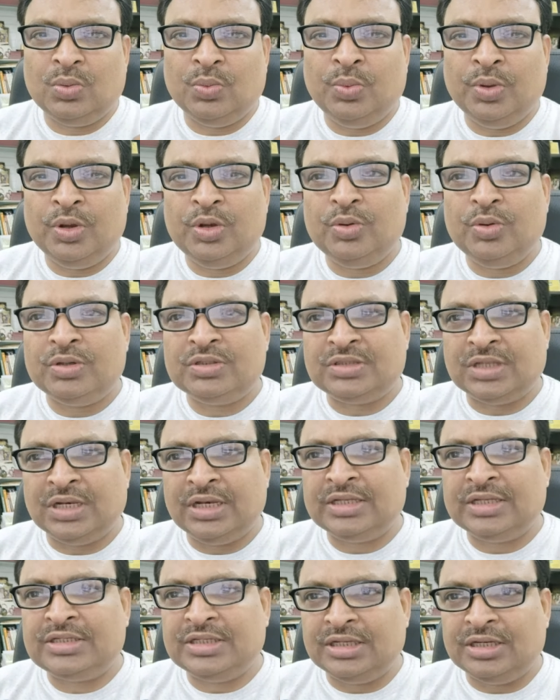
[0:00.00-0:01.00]
when you are
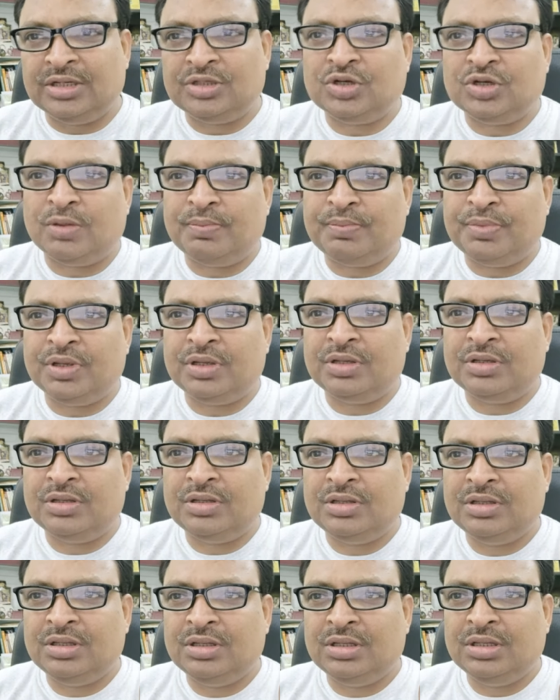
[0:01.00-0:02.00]
selecting a topic,
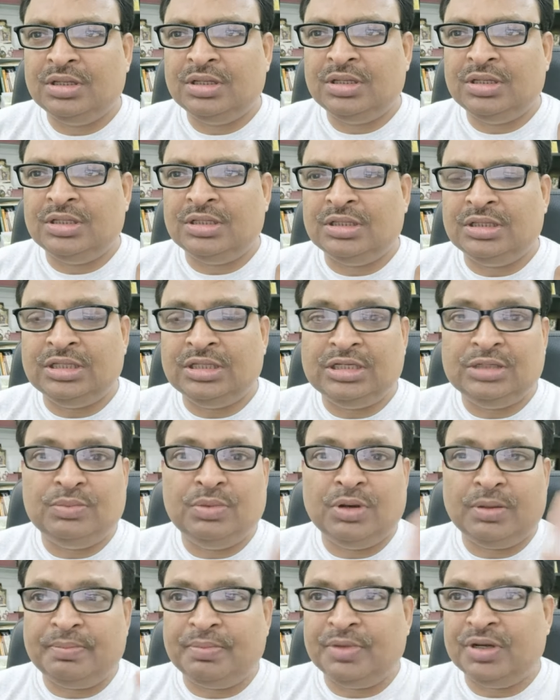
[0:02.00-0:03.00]
the
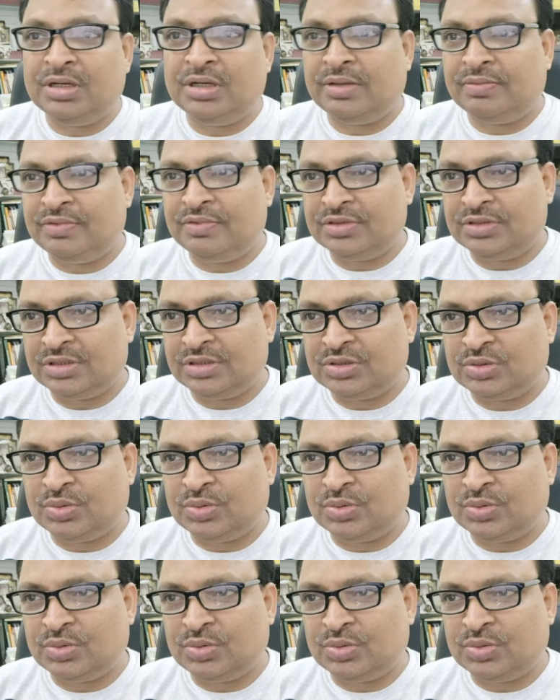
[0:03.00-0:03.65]
development of research